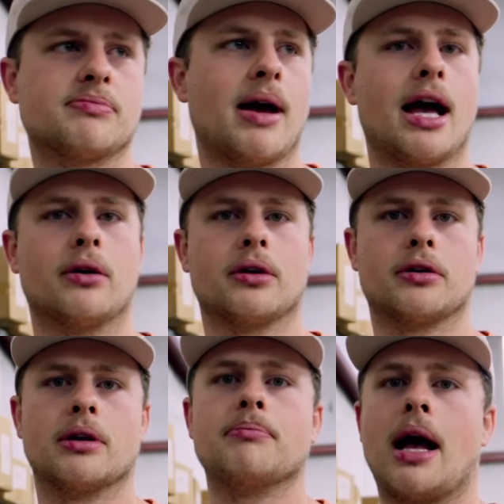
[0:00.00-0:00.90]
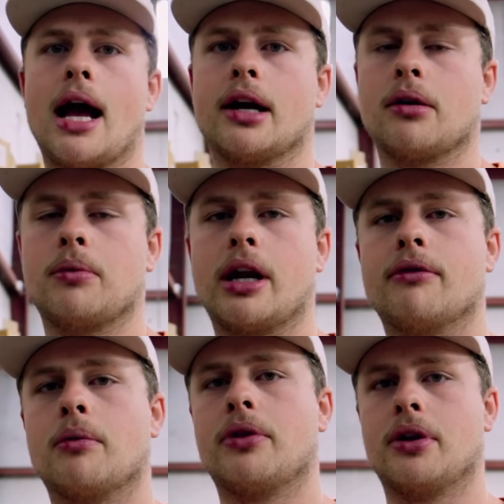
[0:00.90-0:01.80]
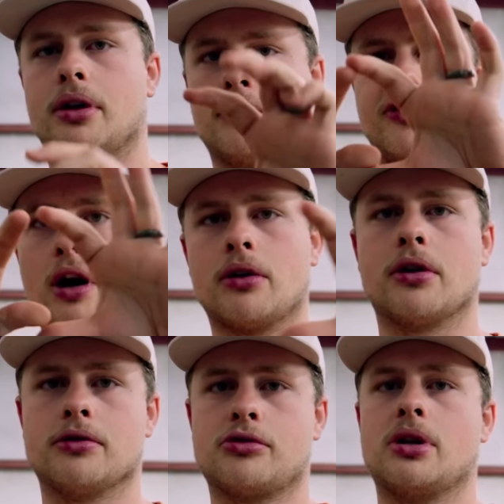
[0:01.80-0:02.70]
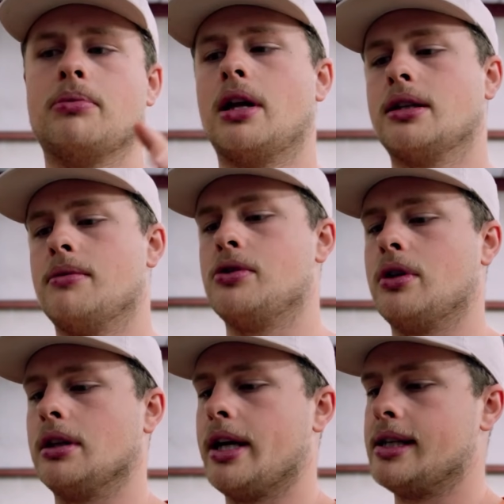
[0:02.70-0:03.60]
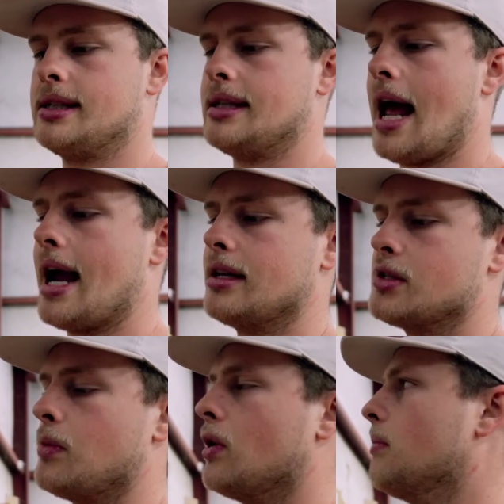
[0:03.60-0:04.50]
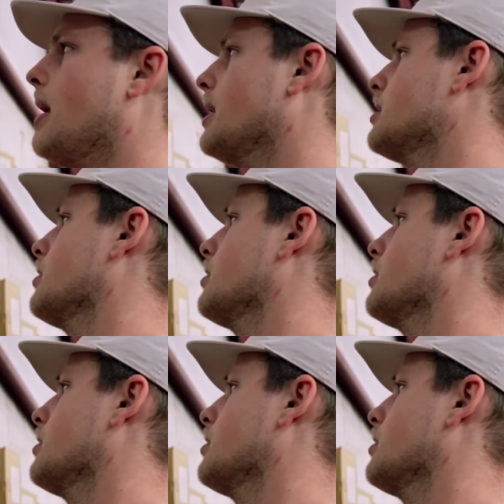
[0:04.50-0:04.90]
bag or a grip bag or whatever with a Velcro strip, a lot of times you can like stack smaller patches